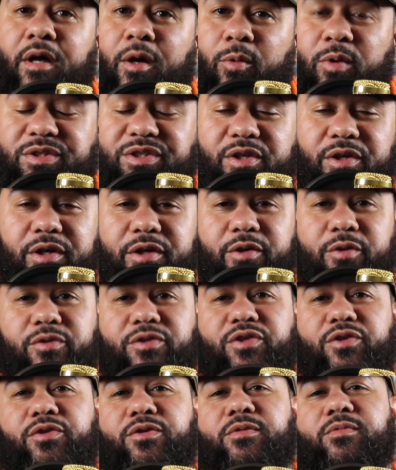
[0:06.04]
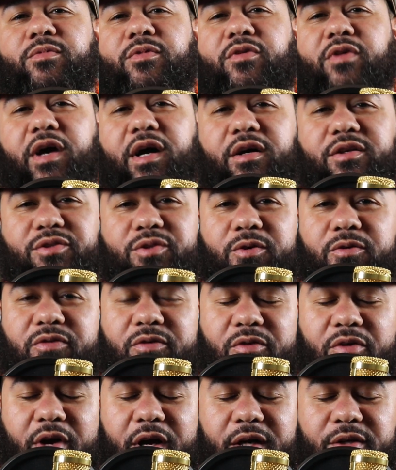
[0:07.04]
What's good, YouTube? Crown Jewel
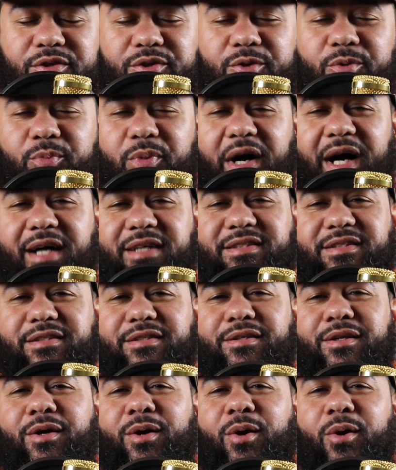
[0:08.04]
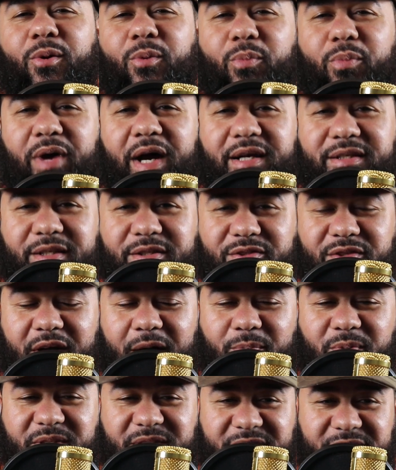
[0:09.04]
from Crown Jewel Boxing, back to
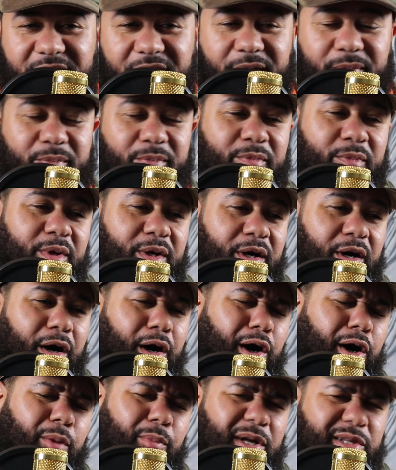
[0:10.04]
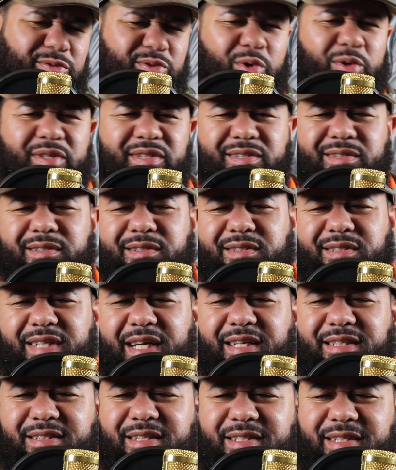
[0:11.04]
drop a gem. Um, I just gonna
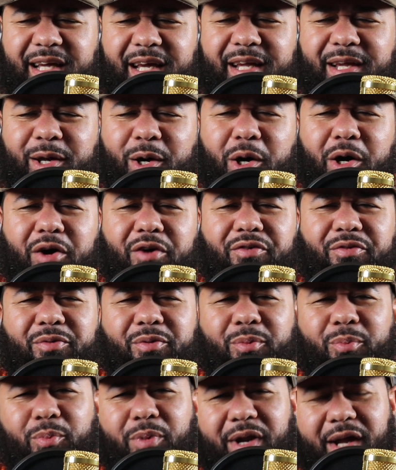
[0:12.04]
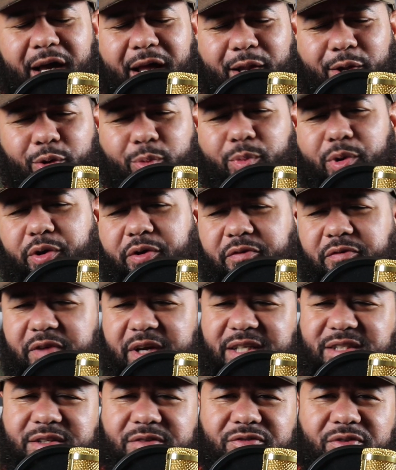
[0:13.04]
take today off, but I got a little
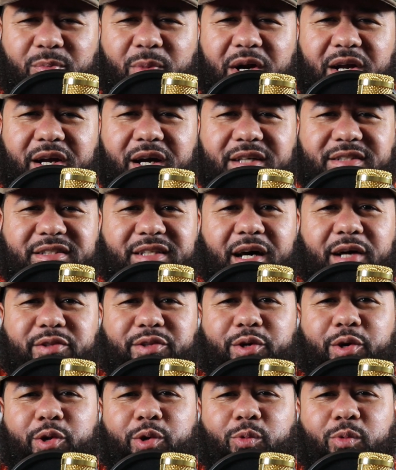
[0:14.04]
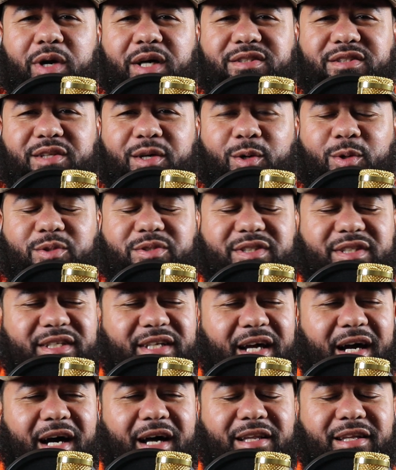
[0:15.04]
motivation from my cousin out there on the West Coast in
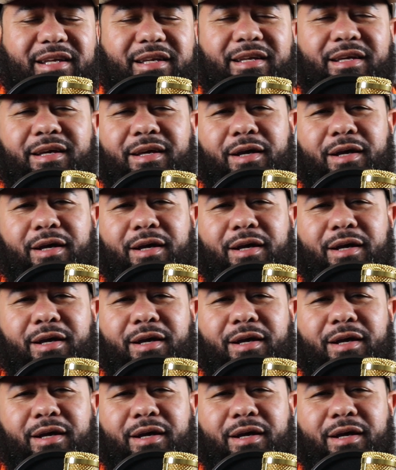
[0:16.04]
Cali,